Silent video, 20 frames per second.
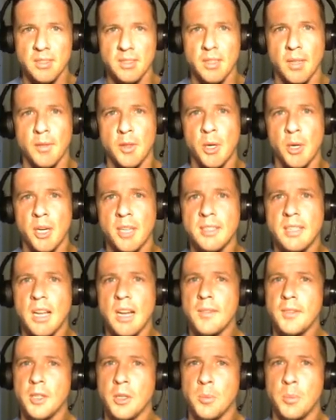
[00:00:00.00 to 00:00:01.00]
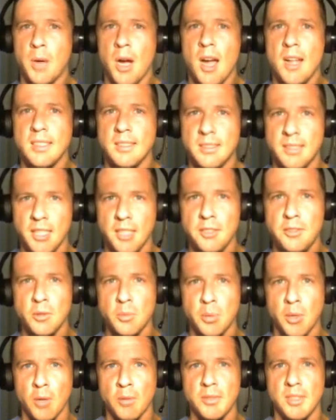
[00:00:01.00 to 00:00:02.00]
of the breakdown of your body's tissue
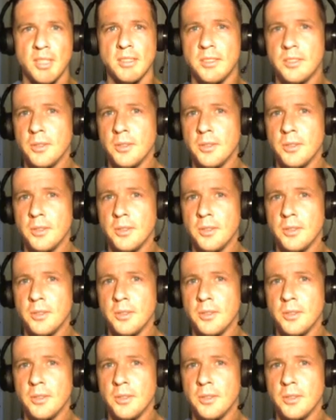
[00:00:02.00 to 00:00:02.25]
proteins